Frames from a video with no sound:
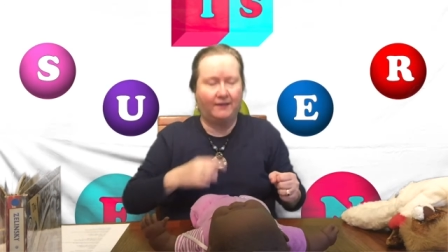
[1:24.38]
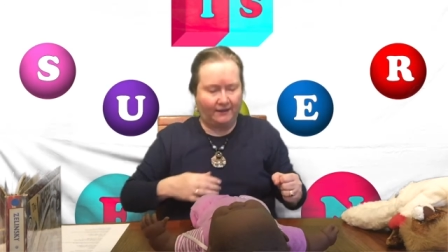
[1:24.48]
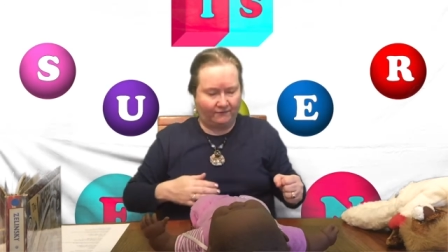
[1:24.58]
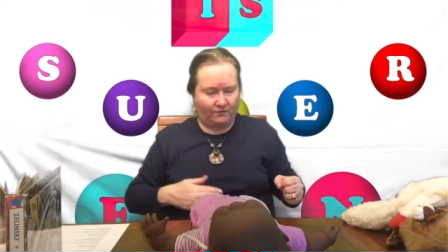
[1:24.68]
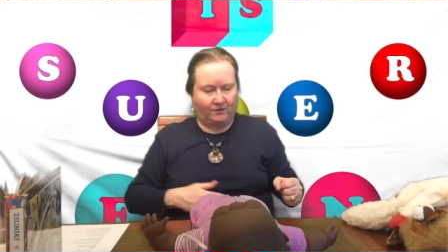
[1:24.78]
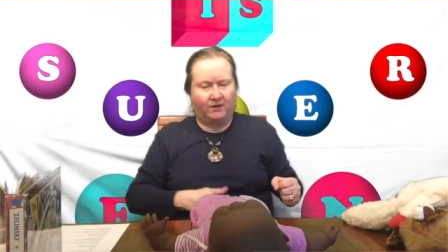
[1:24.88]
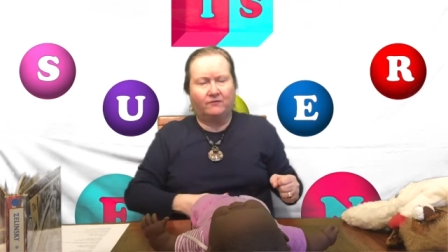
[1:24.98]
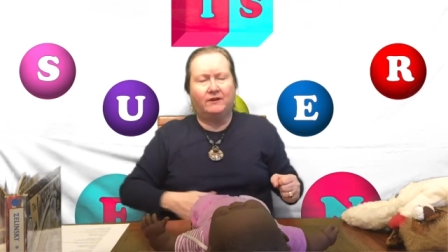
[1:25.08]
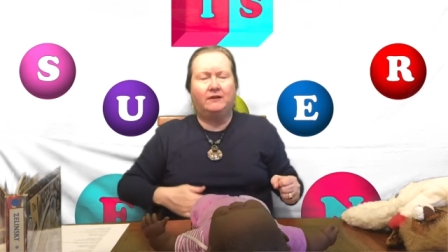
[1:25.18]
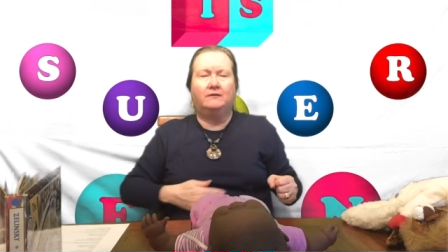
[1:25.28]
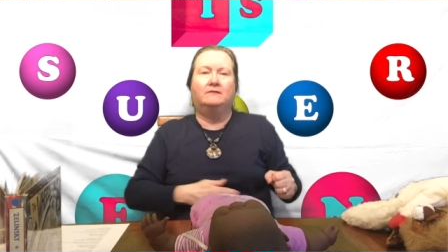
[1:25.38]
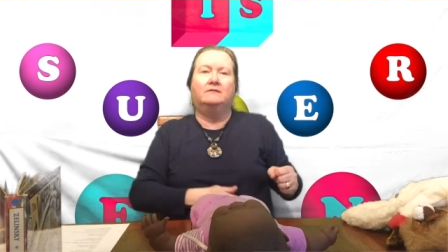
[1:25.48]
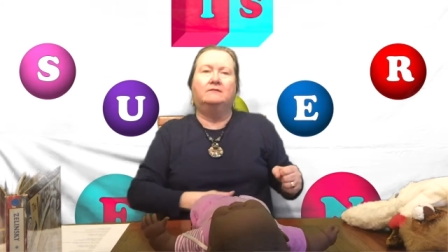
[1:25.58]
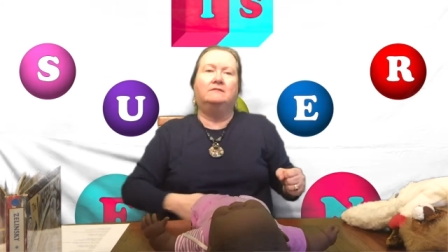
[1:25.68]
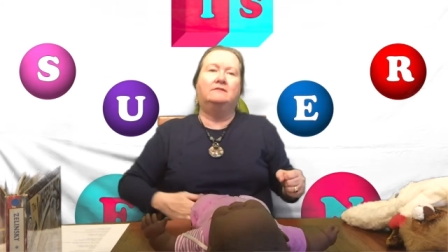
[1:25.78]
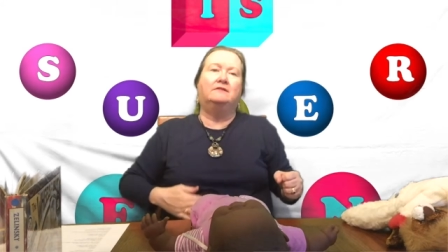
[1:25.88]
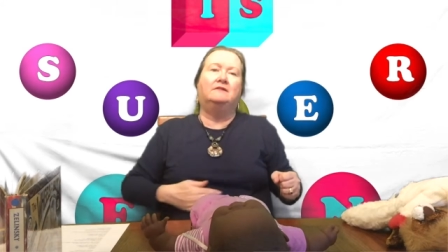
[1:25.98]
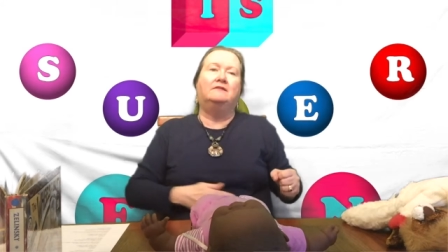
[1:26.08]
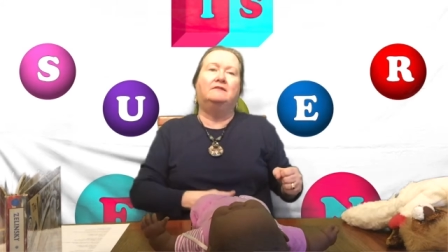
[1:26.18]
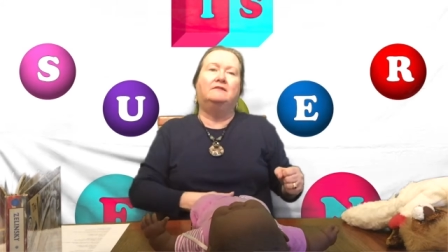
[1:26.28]
If they're hungry,
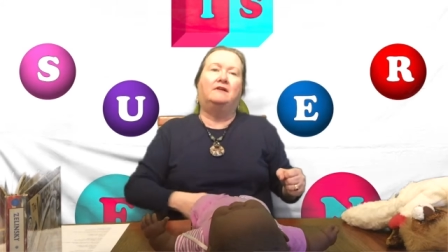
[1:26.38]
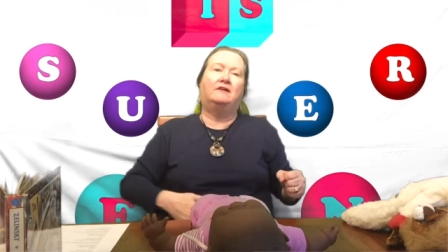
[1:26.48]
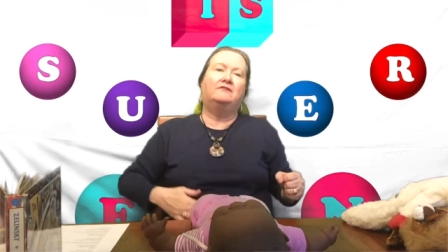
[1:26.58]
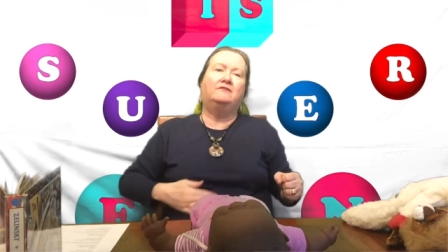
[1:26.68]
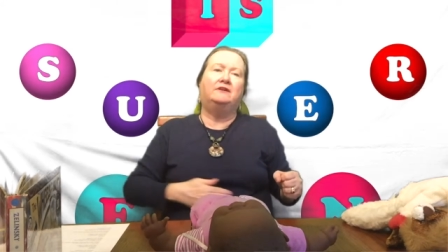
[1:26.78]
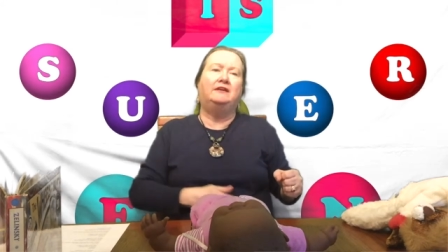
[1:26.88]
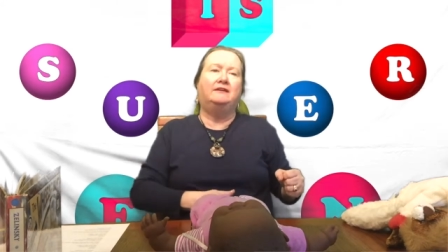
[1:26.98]
hungry.